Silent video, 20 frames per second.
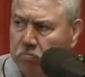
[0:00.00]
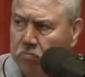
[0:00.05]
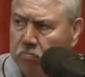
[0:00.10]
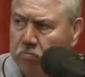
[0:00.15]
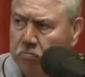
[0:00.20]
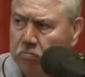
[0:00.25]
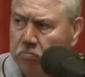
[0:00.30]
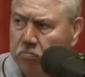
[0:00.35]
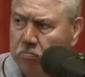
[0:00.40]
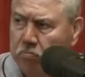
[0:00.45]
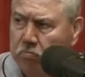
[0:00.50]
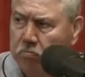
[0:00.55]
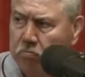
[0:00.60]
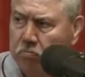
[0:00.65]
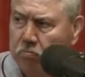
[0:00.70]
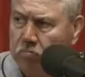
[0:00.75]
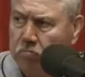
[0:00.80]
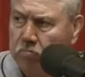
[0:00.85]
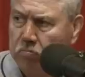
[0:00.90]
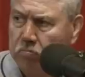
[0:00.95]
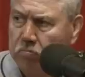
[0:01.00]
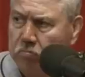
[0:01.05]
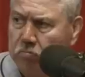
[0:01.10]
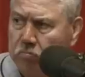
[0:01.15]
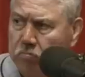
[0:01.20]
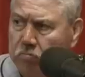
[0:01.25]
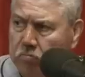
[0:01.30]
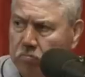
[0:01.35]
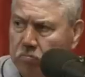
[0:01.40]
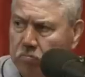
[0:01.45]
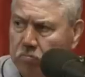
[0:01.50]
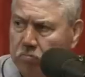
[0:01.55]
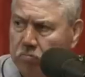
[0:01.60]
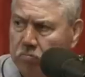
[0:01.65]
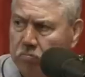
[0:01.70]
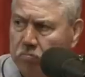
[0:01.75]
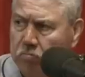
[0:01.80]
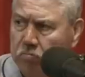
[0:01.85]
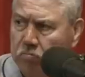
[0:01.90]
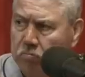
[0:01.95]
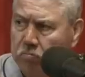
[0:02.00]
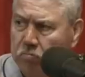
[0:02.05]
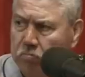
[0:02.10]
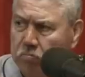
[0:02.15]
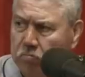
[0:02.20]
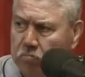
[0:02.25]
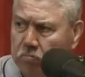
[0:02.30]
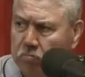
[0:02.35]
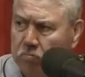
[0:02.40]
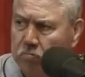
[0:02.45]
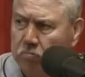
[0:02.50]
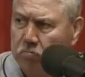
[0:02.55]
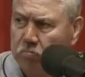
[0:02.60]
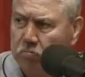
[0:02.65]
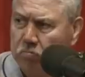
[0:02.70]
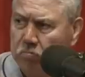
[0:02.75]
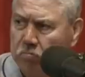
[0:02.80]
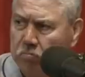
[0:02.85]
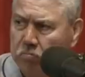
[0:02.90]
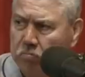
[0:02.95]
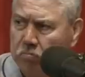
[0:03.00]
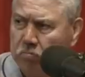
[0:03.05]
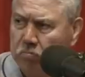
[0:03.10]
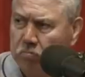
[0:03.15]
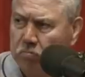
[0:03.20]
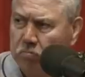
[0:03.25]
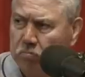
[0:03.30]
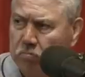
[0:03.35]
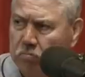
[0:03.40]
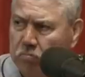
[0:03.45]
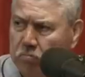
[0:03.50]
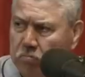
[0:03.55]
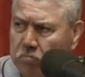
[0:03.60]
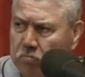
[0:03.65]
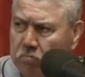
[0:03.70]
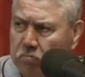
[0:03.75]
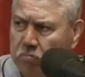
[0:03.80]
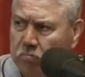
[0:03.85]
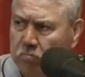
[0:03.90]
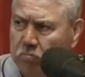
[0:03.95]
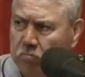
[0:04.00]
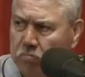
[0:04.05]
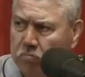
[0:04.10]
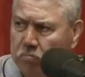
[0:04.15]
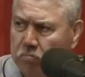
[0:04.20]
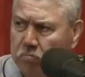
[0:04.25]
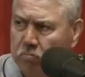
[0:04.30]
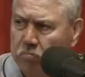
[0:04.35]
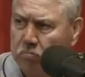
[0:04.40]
[no speech]